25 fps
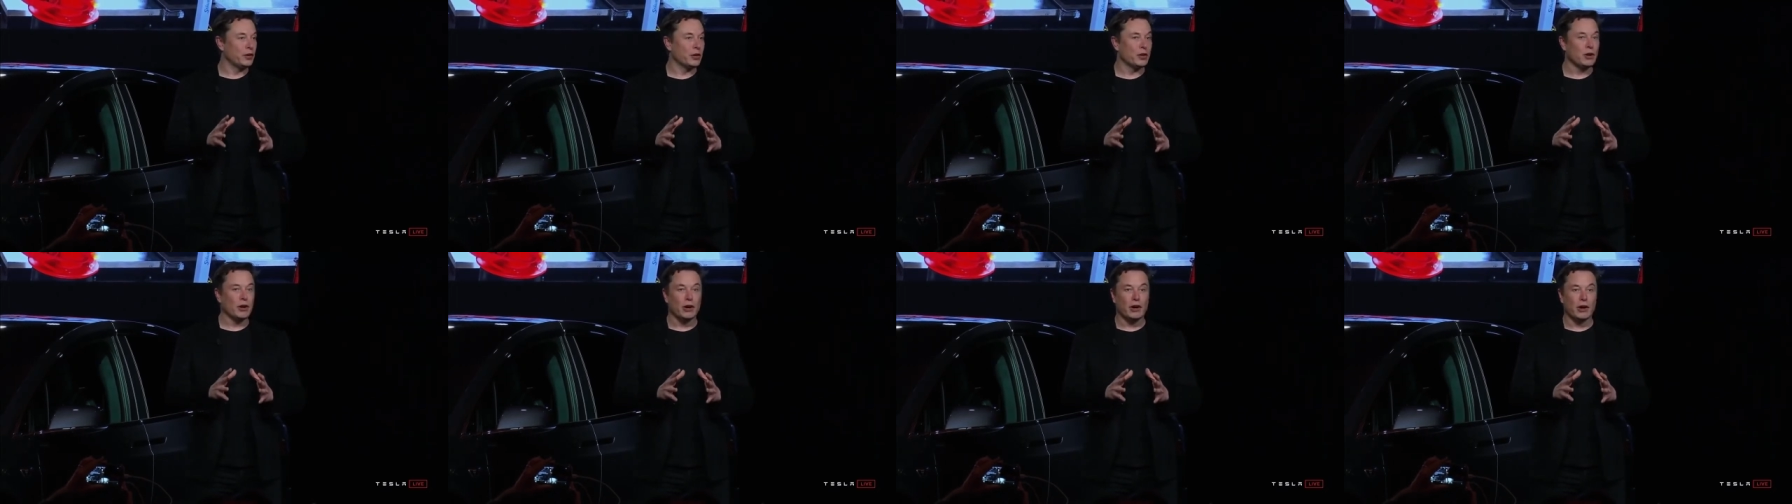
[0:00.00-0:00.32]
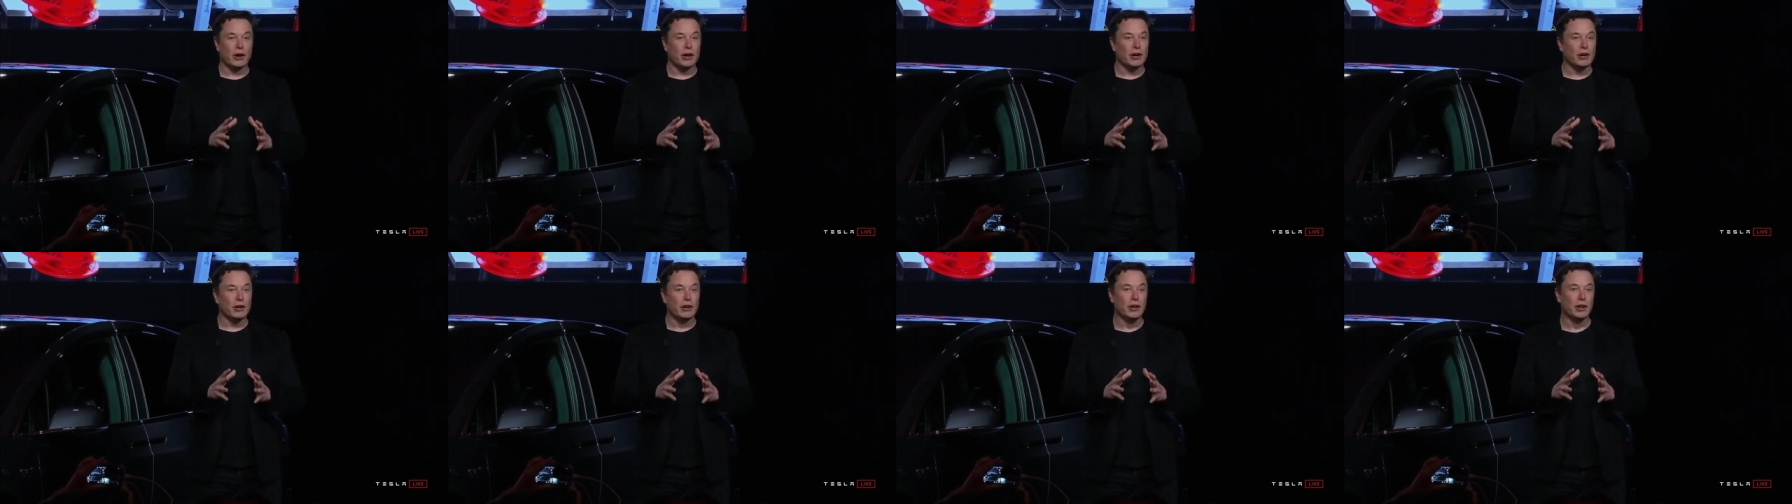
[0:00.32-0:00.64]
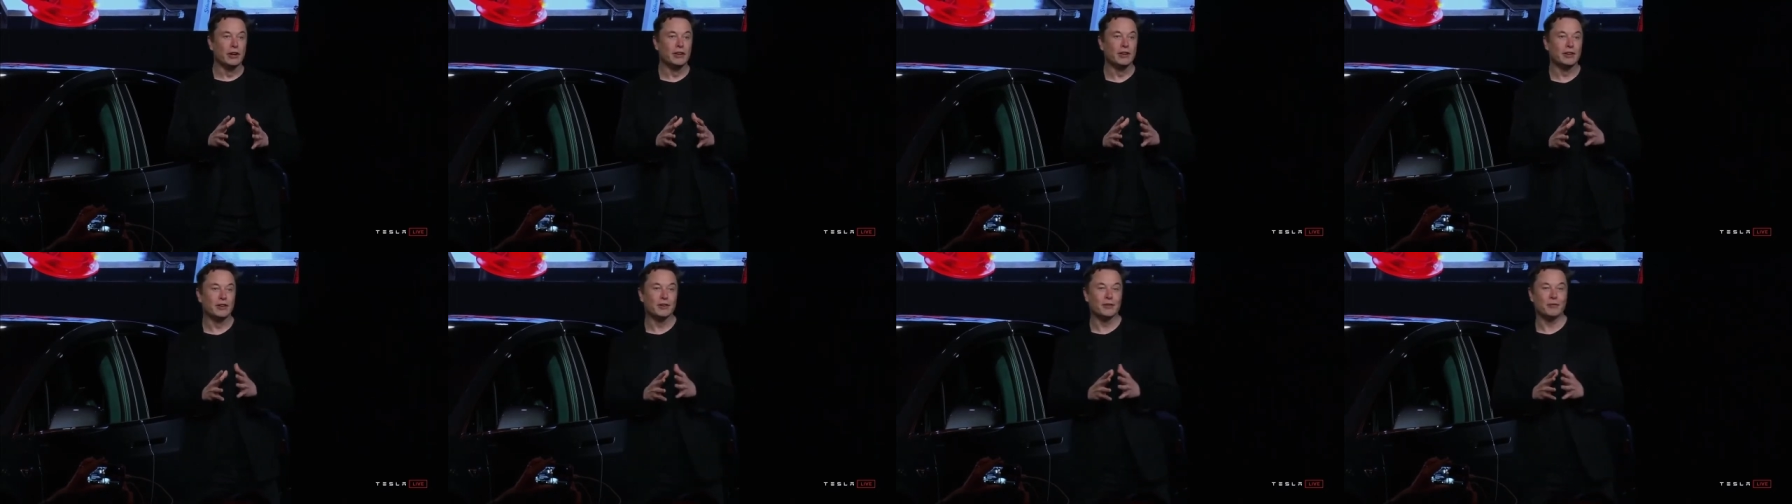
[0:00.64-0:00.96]
the car,
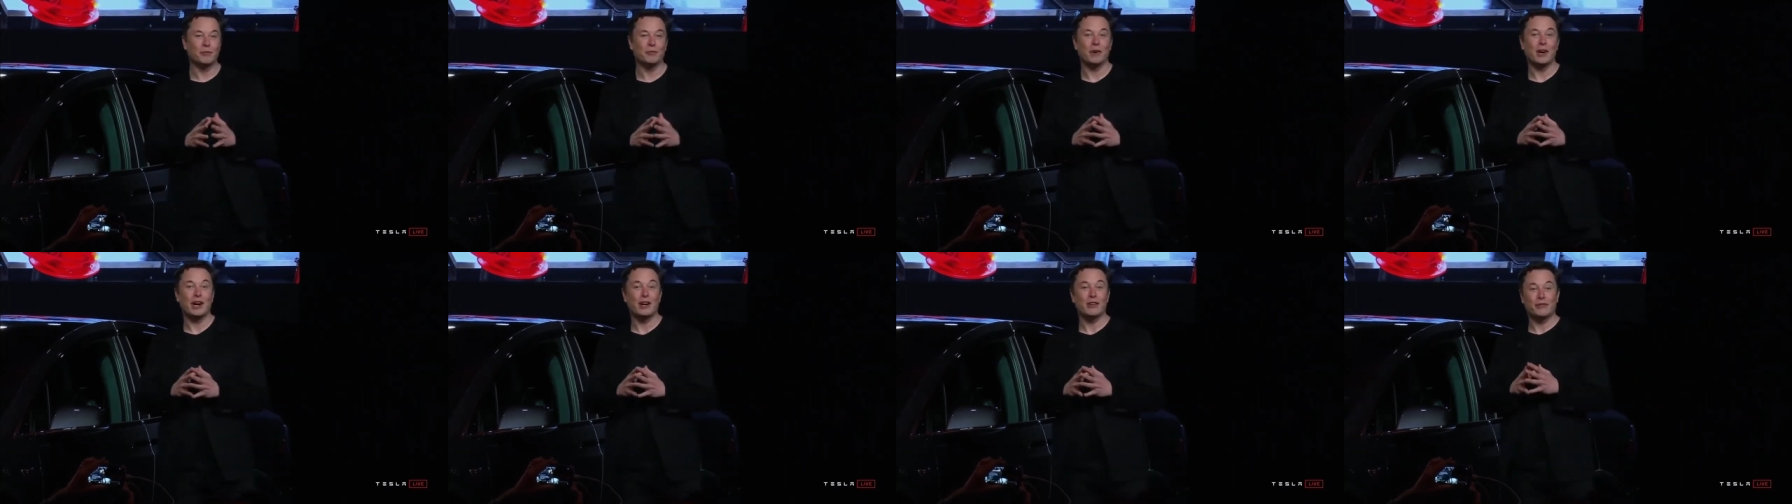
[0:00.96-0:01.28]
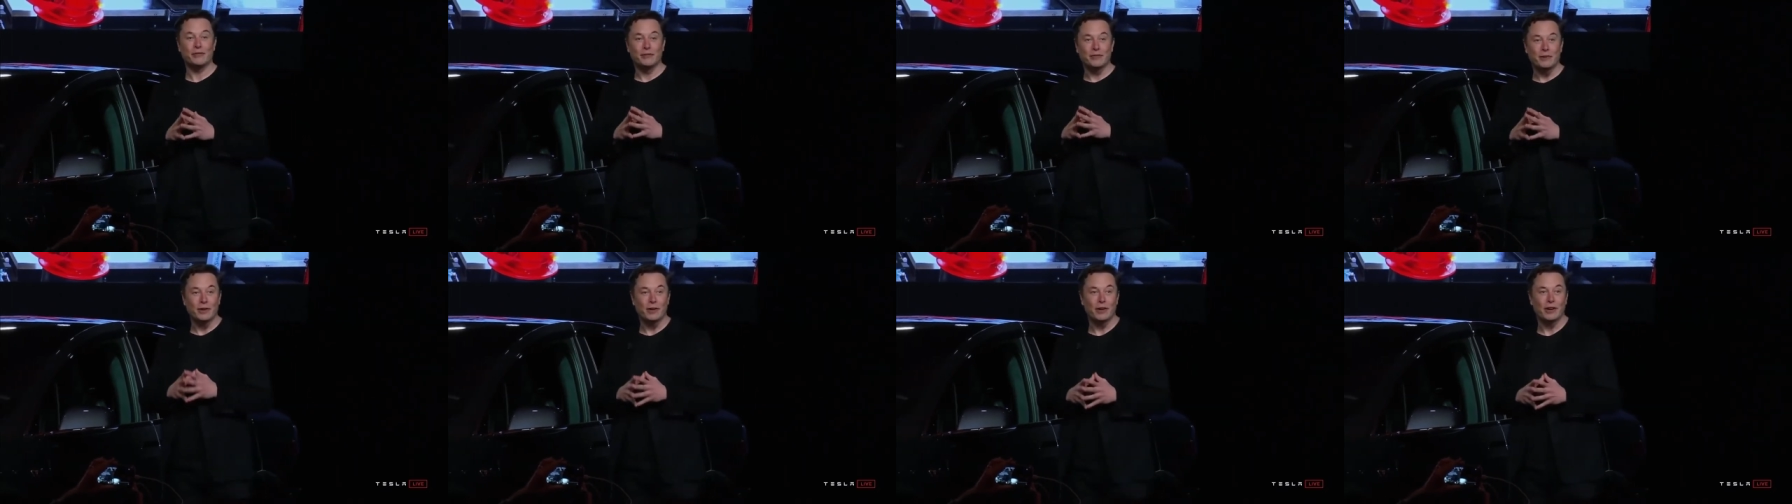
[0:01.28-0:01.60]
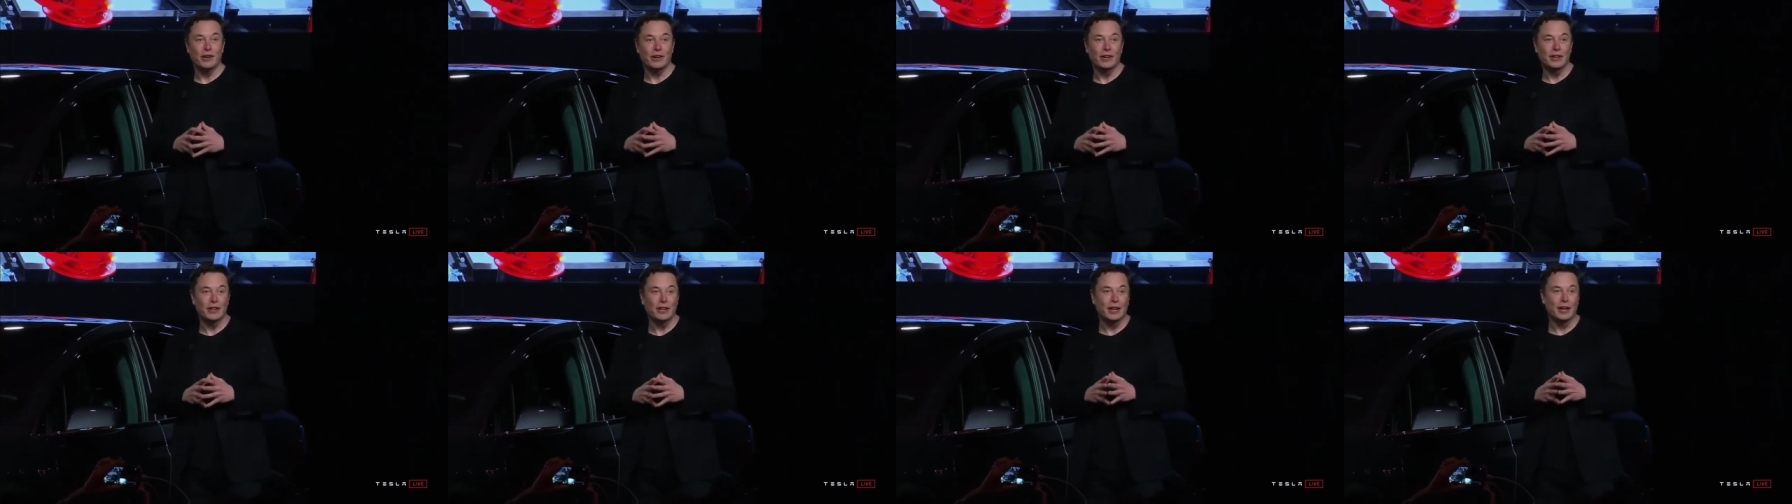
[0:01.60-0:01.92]
by
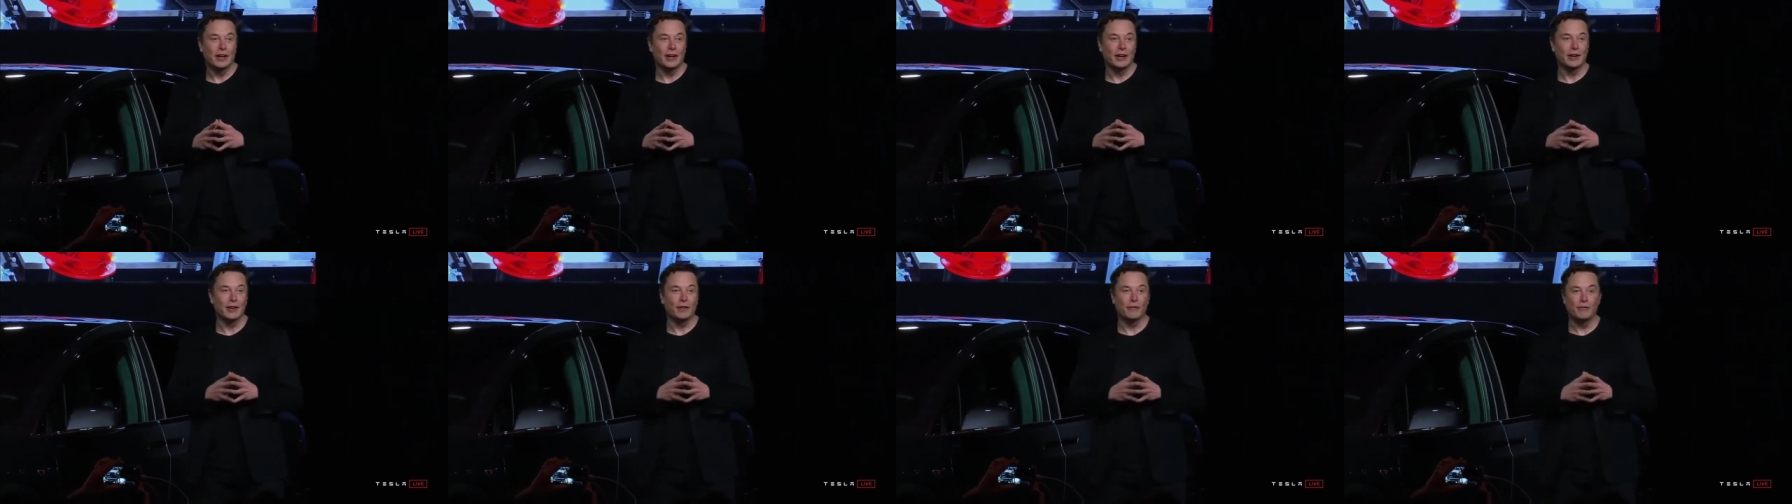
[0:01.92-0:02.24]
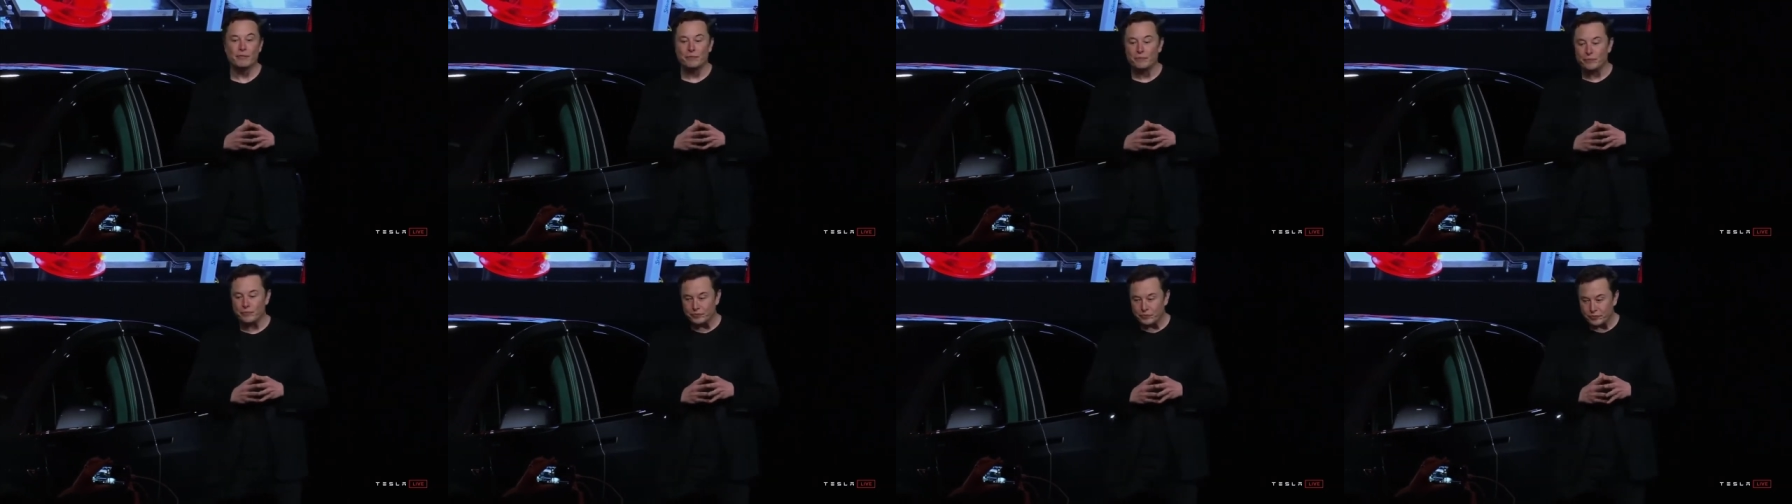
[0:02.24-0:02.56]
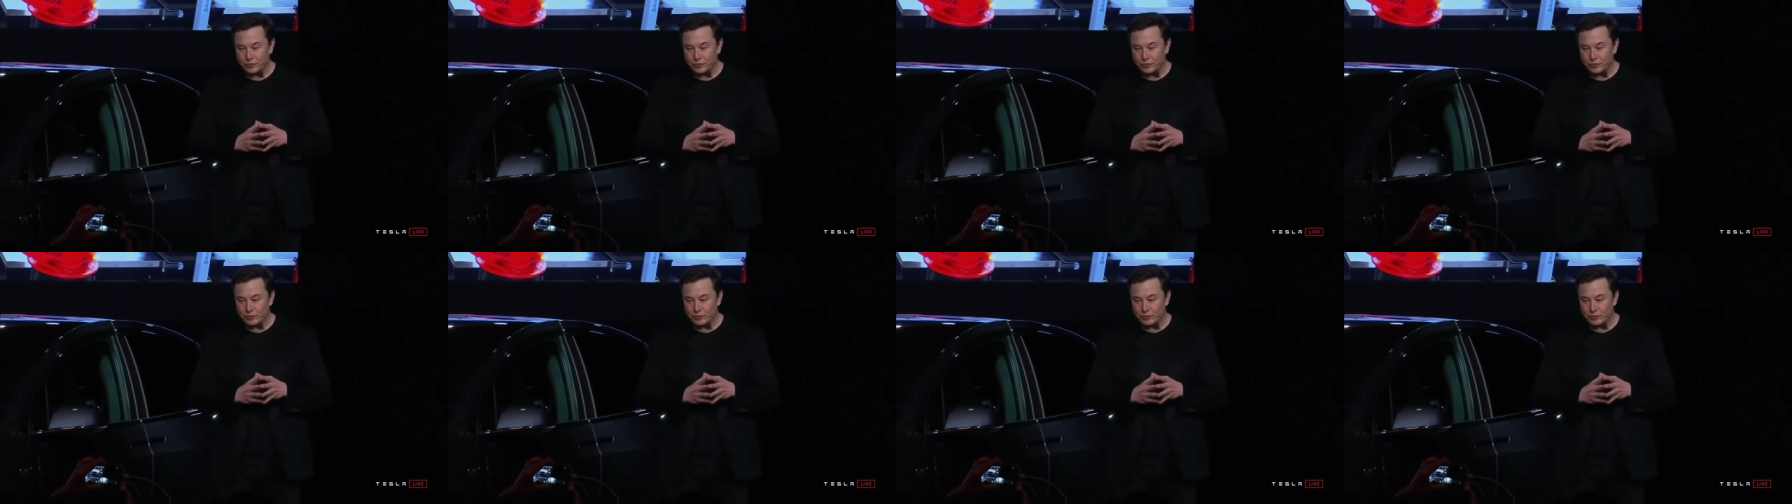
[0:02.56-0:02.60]
far. Um,